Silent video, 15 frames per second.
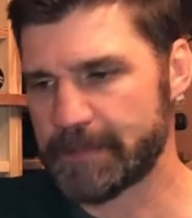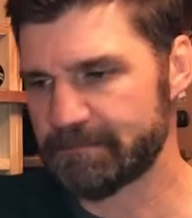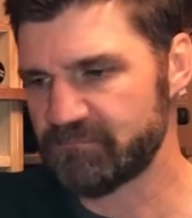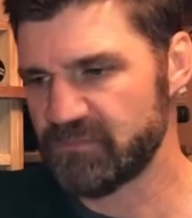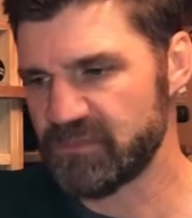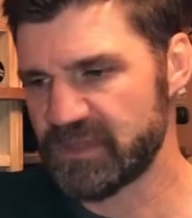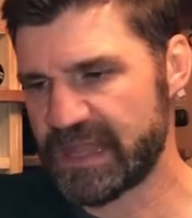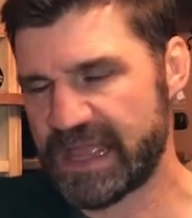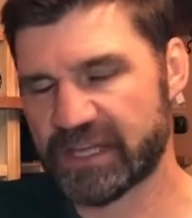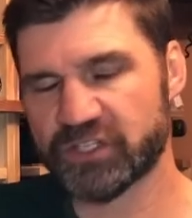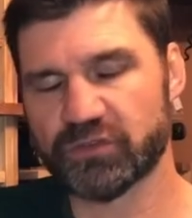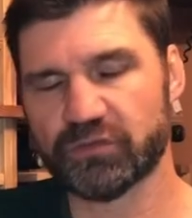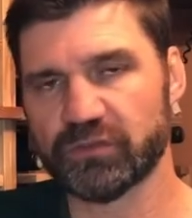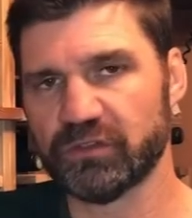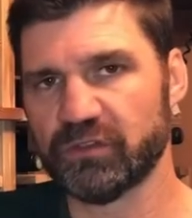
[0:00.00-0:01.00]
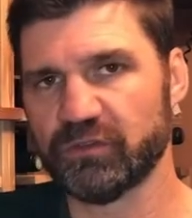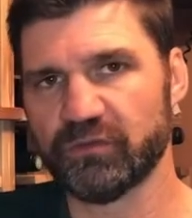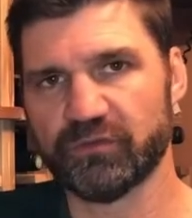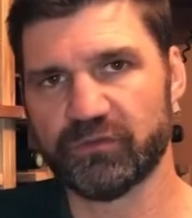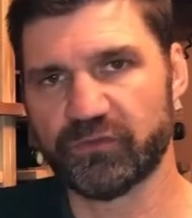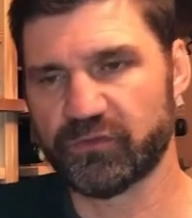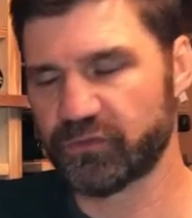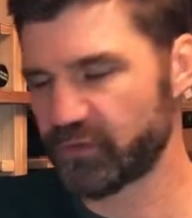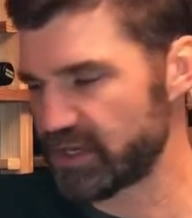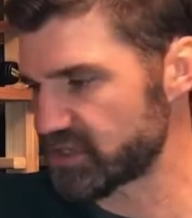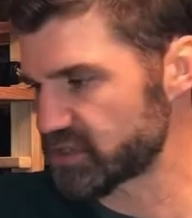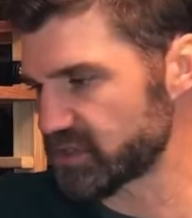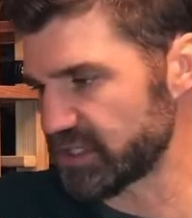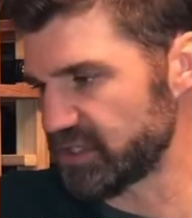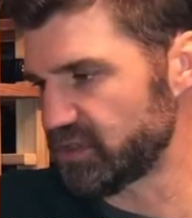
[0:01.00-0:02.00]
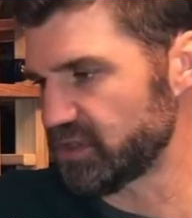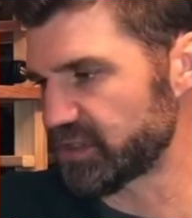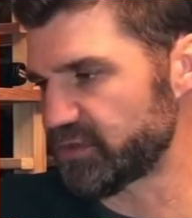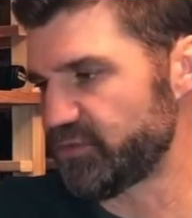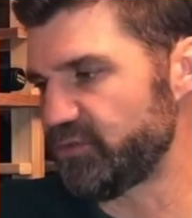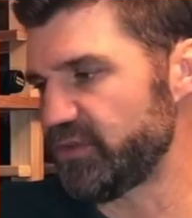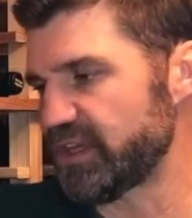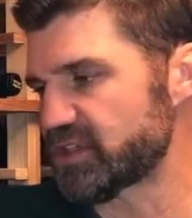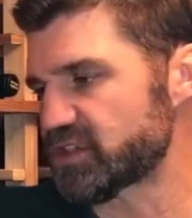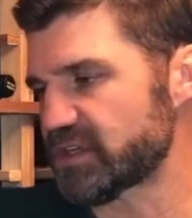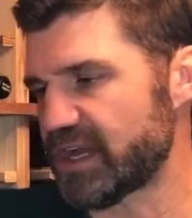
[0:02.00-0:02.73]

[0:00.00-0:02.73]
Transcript: natural, freshly cooked fish,